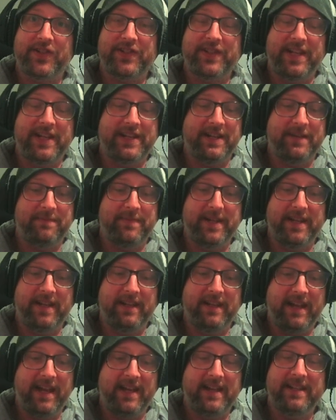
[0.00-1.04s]
just end up
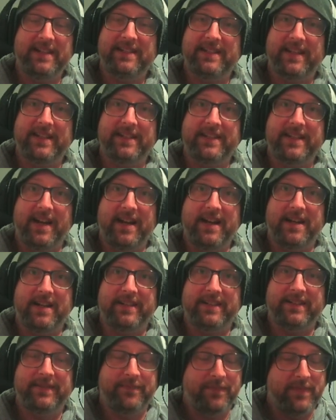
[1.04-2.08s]
being a dud
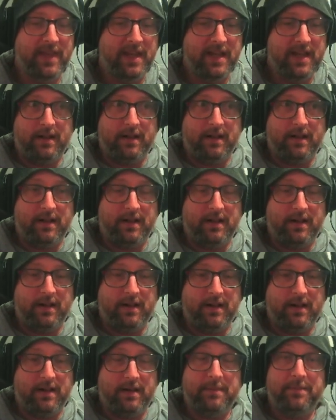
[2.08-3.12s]
card.
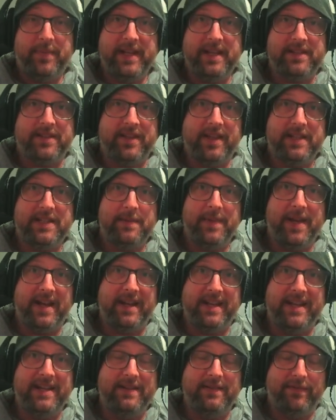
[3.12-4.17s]
But yeah, so that's
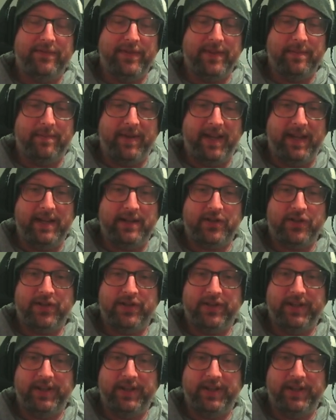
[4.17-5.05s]
about it for the patch